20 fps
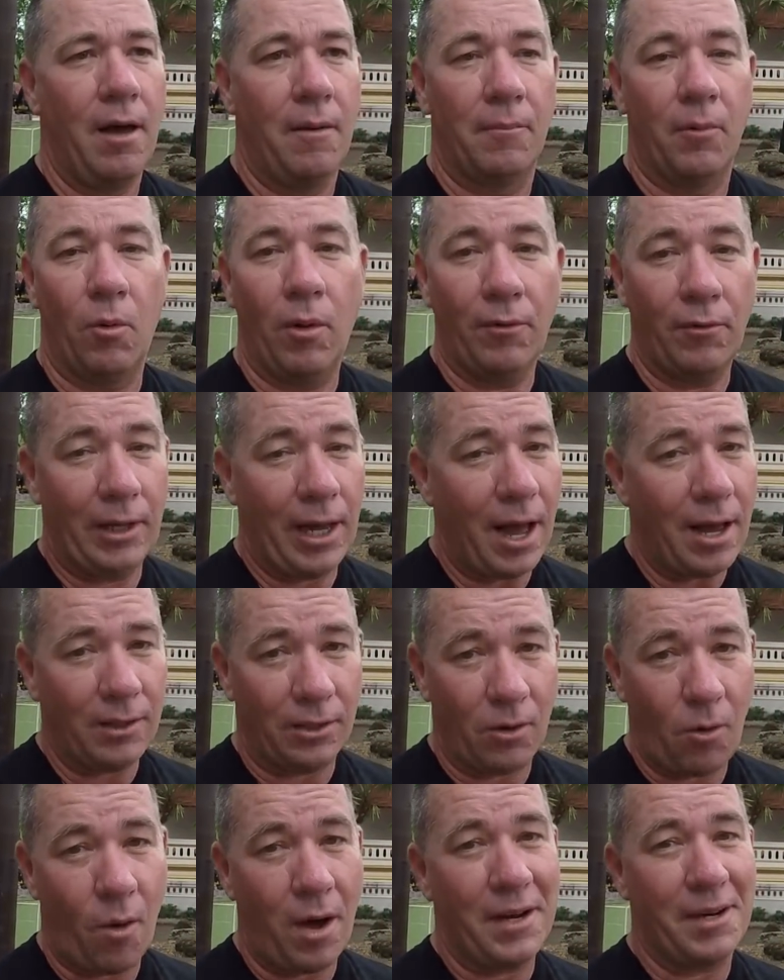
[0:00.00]
But we've
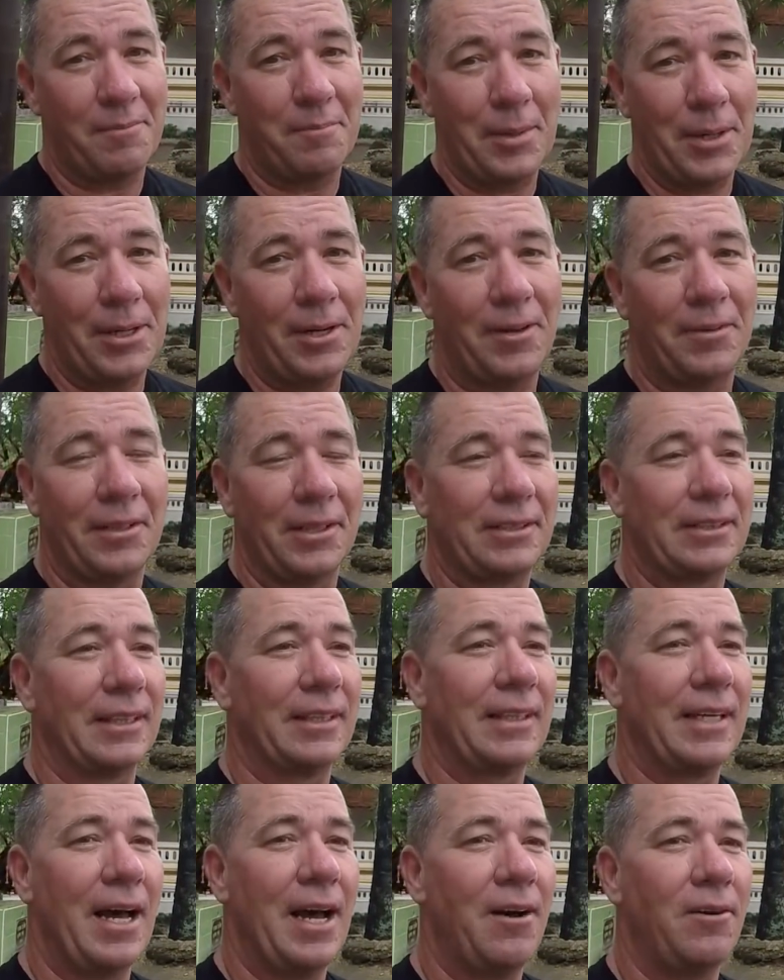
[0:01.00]
gotten quite a bit on this
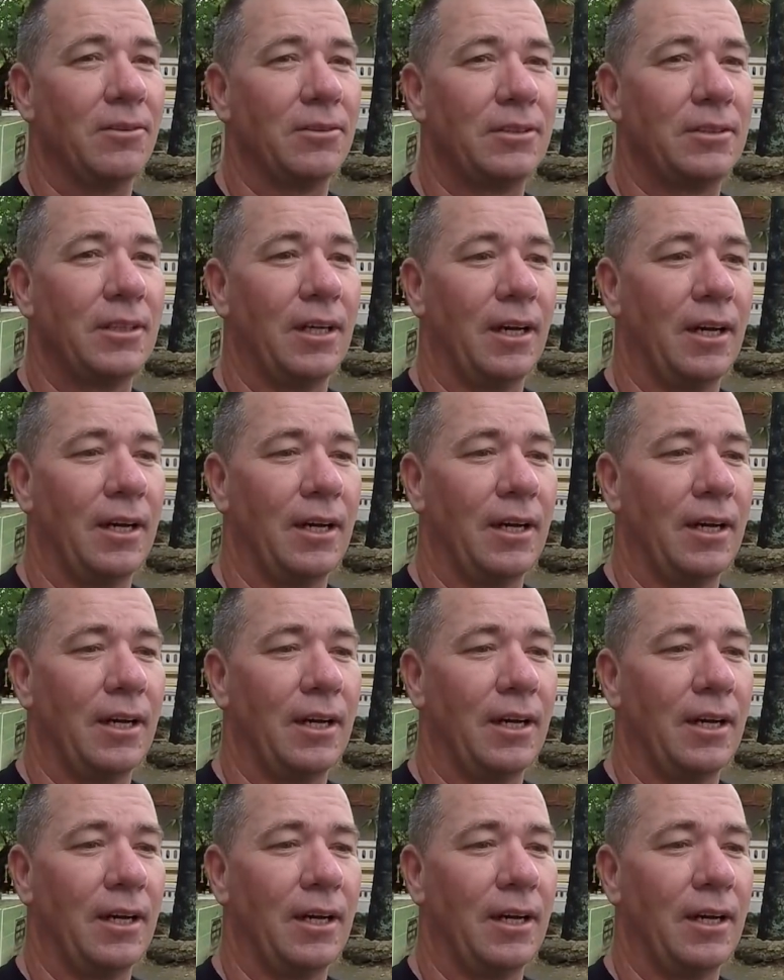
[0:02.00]
account.